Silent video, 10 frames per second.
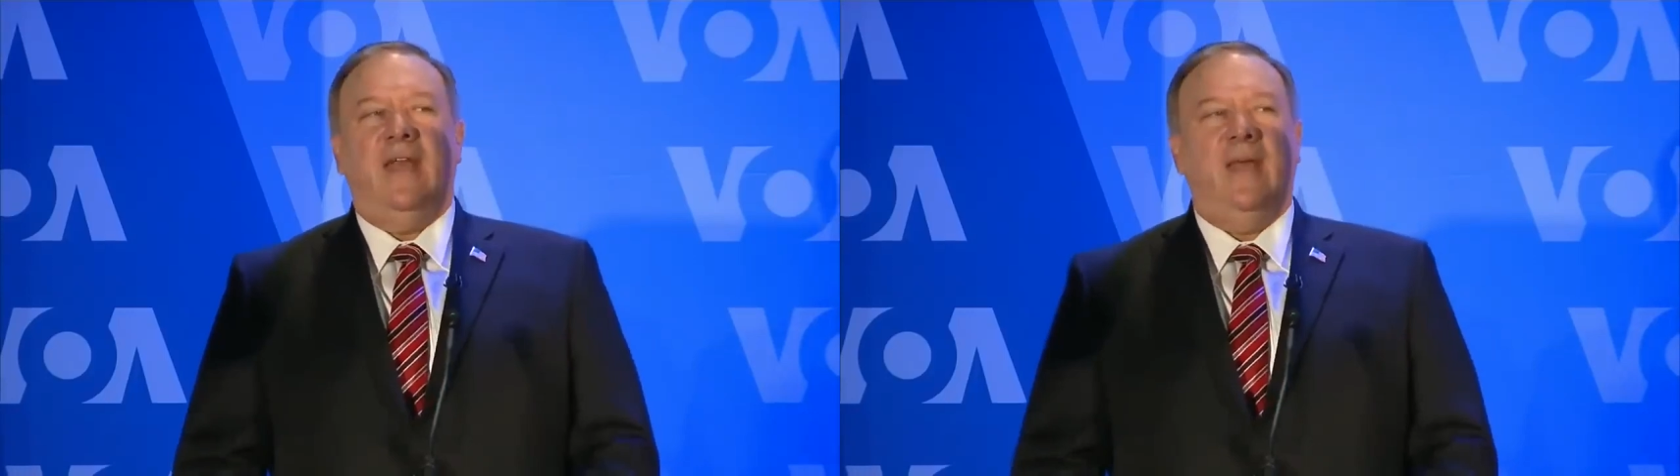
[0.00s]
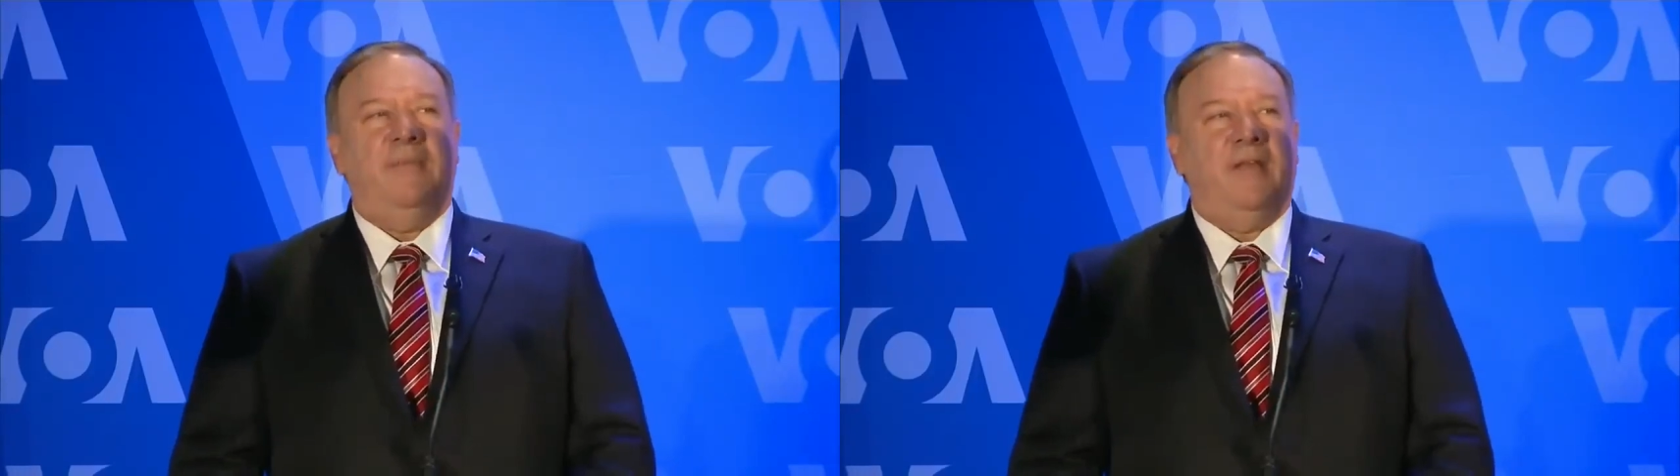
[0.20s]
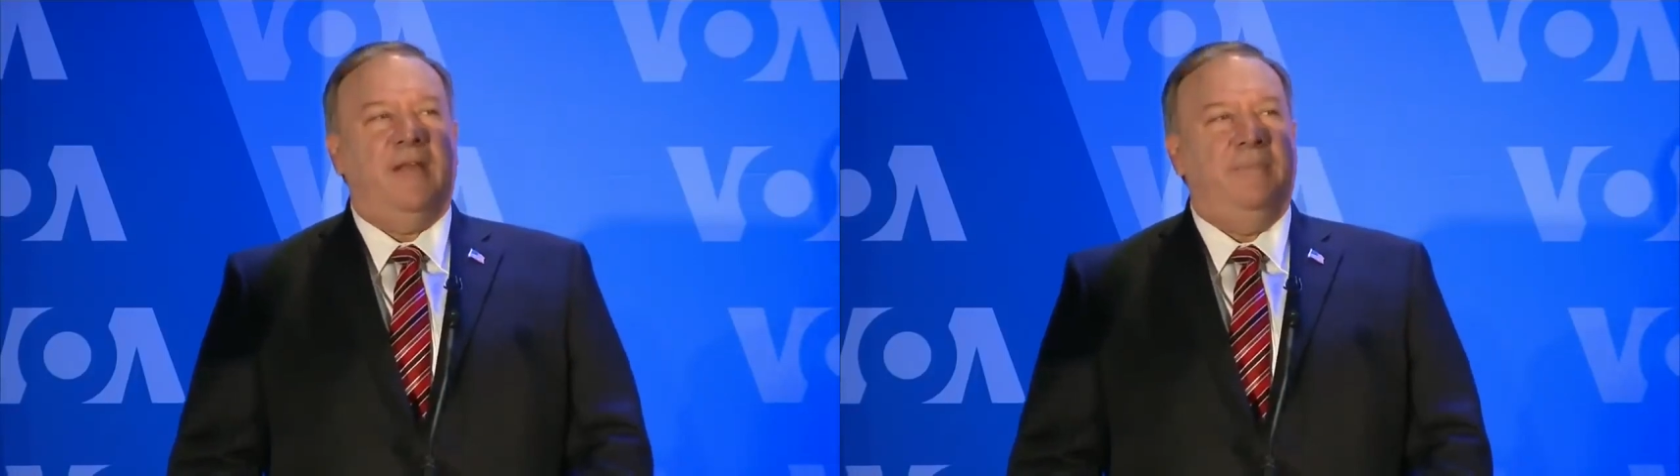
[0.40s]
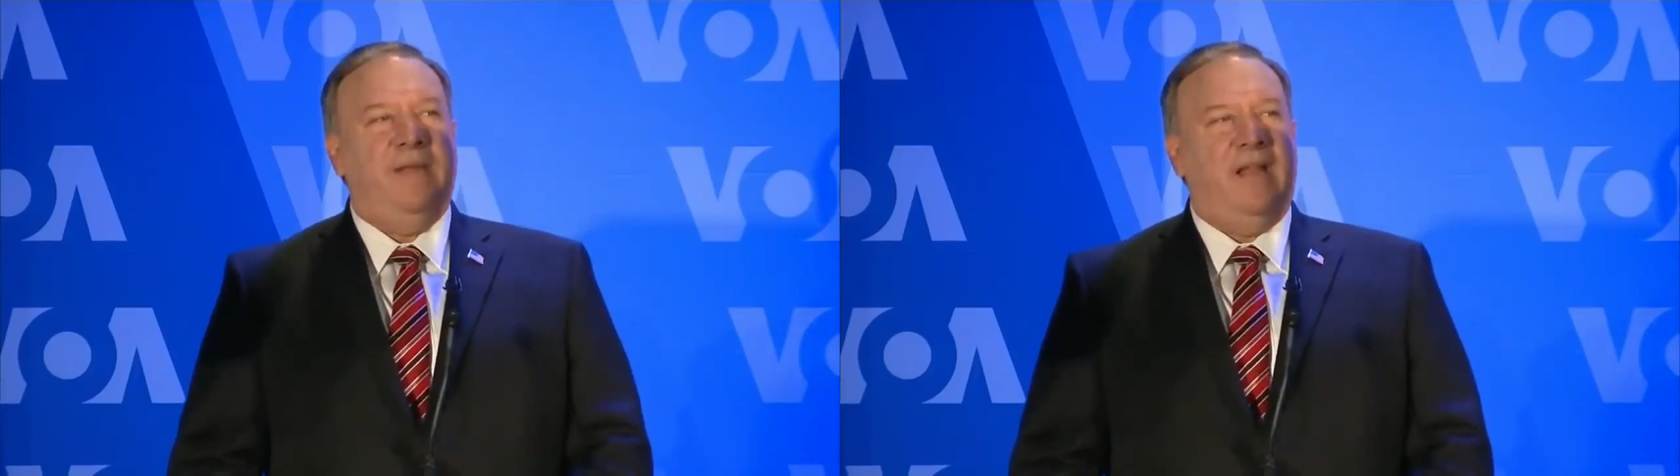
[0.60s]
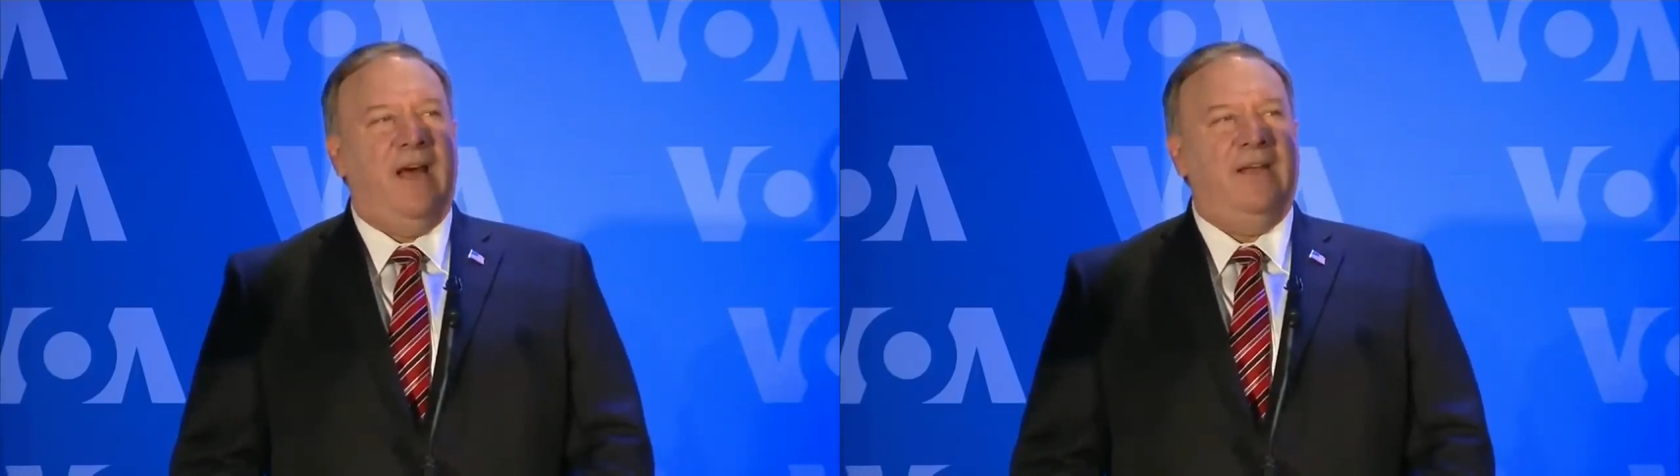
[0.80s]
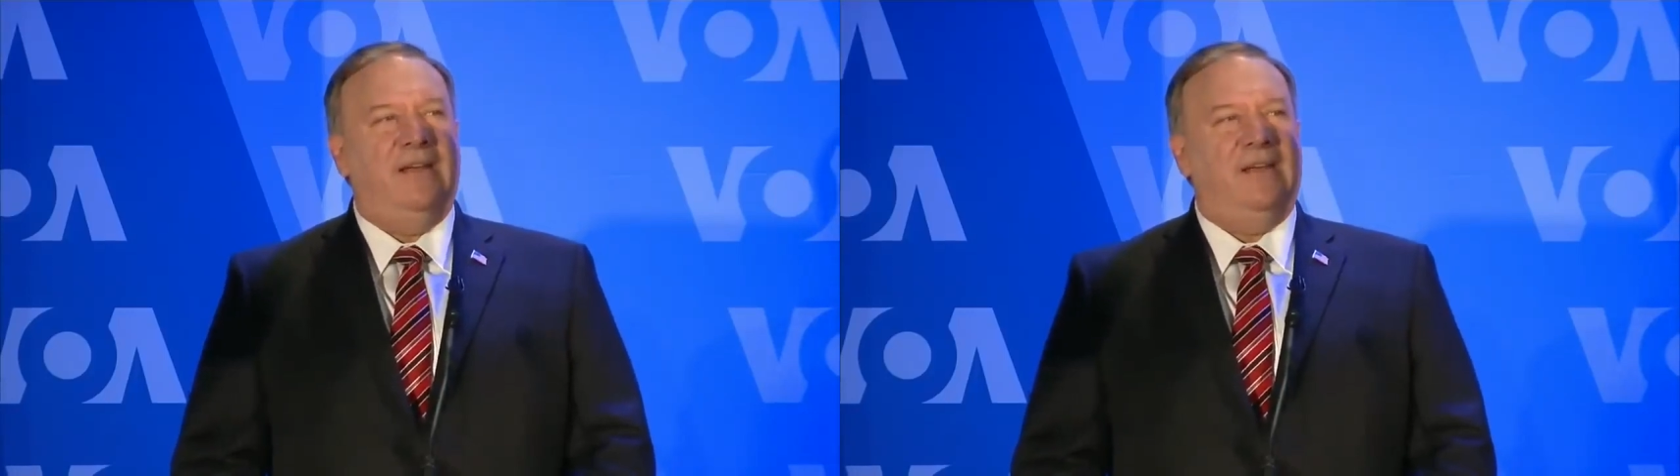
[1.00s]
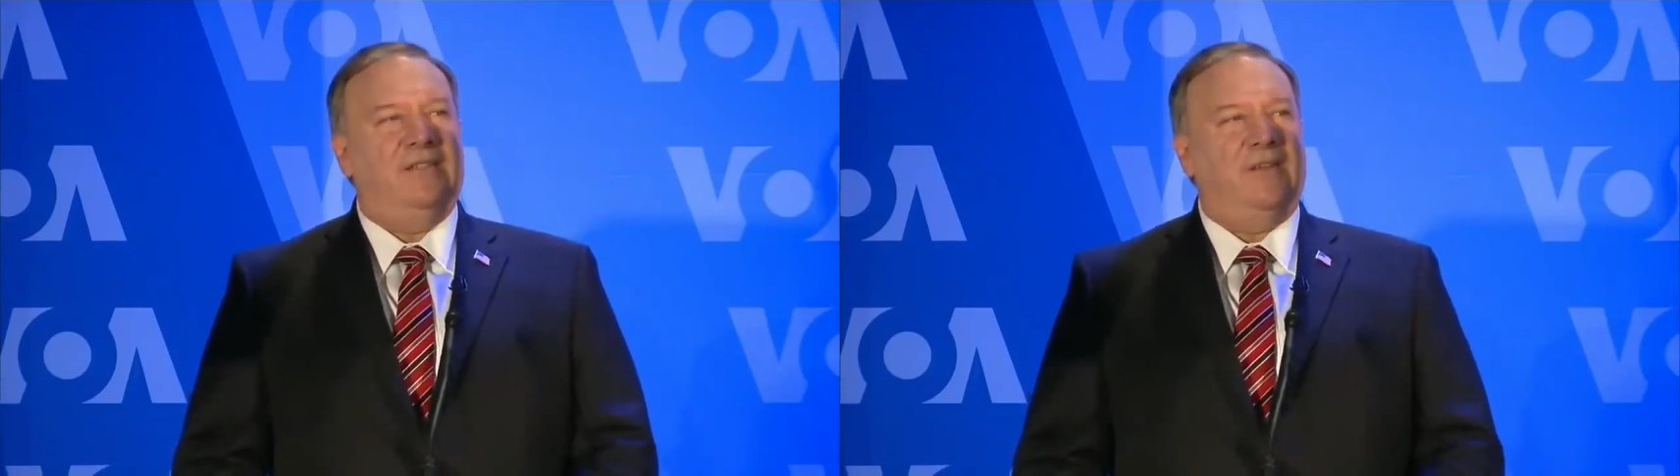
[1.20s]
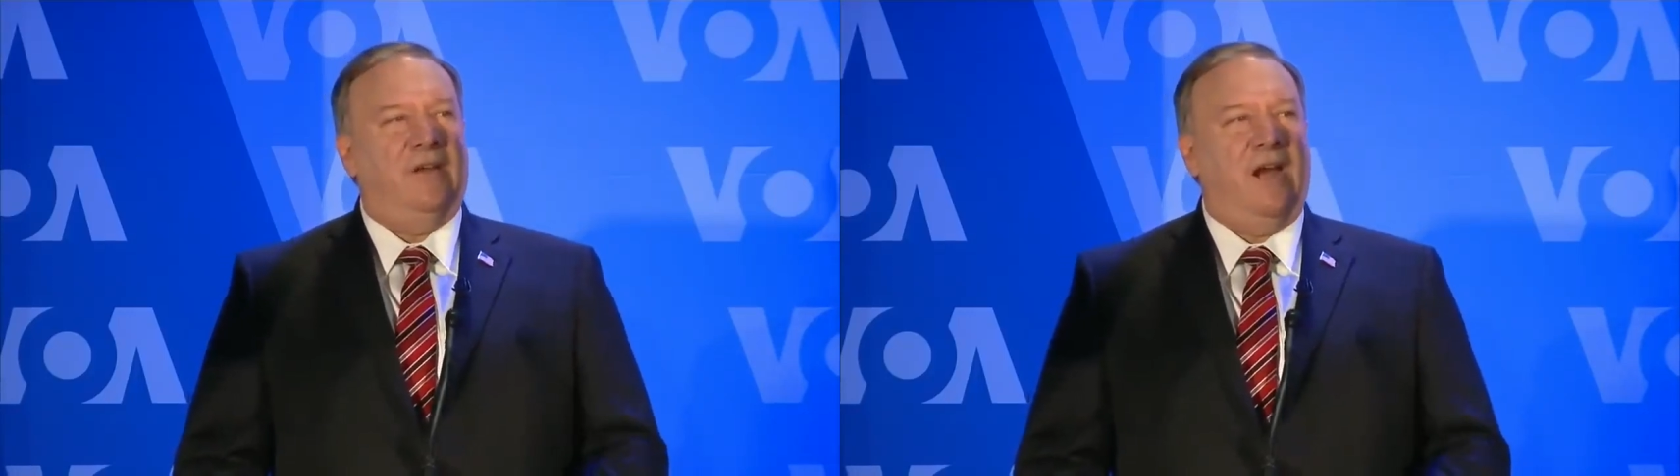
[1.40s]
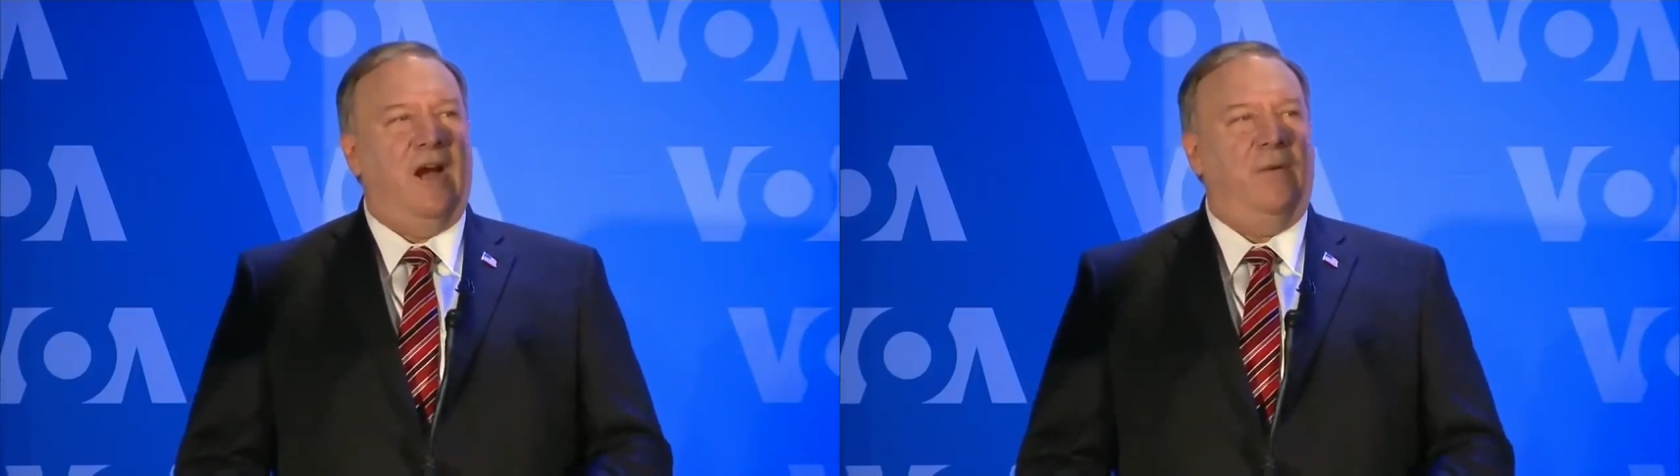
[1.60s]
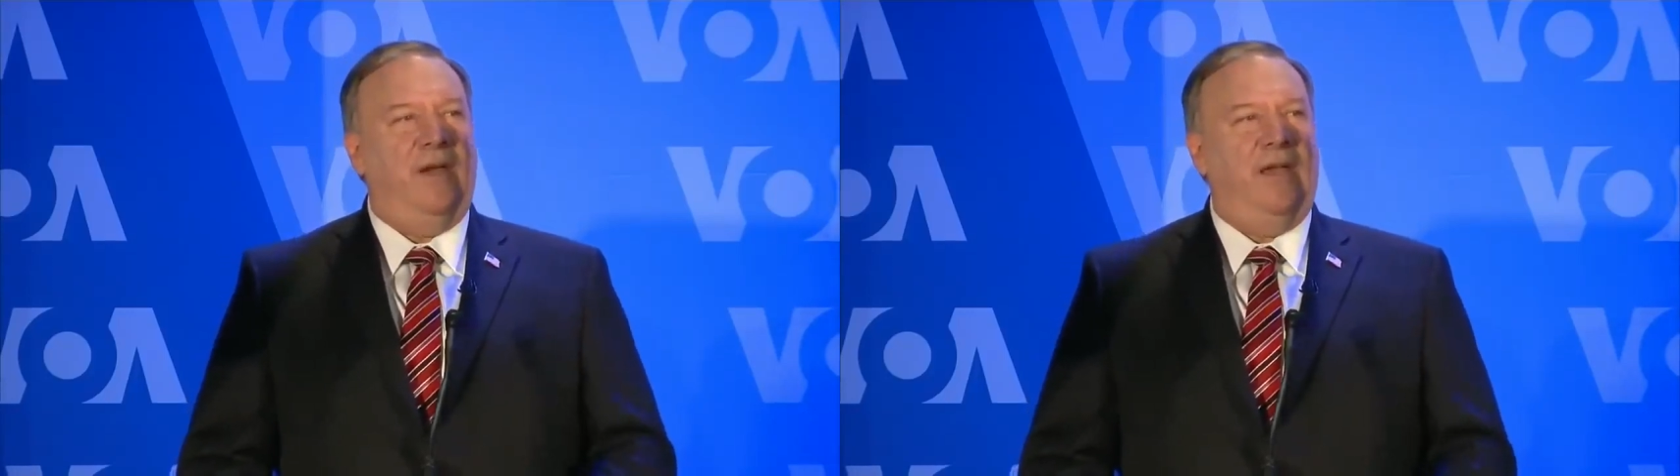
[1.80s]
names like bin Laden and
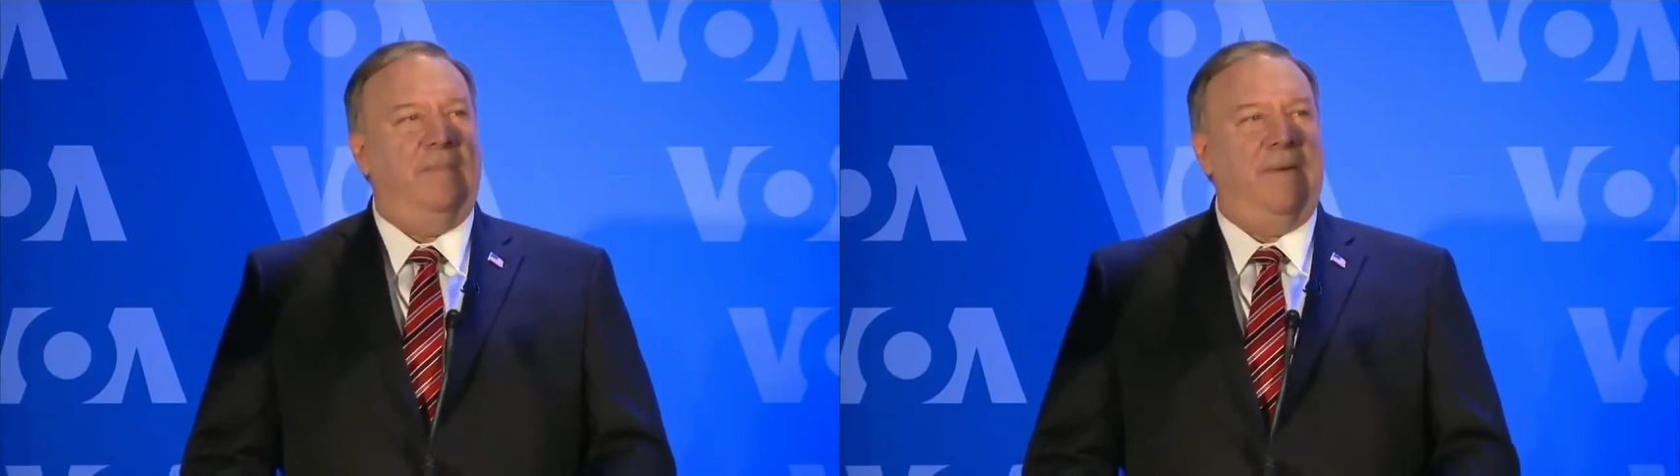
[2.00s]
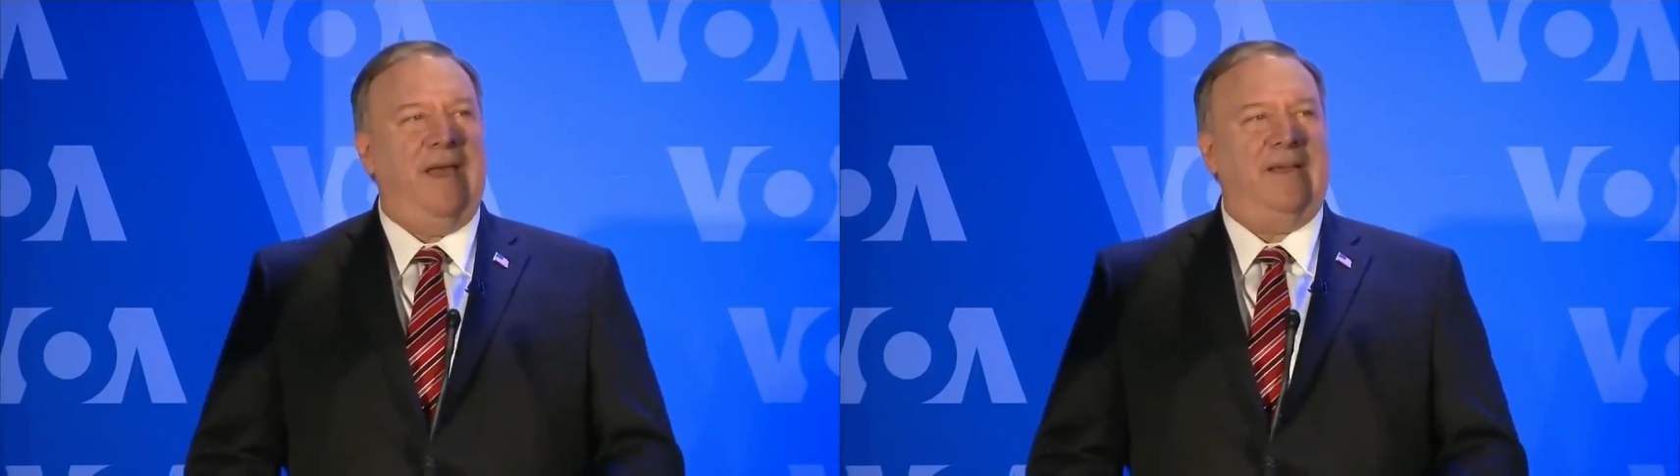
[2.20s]
Zarqawi and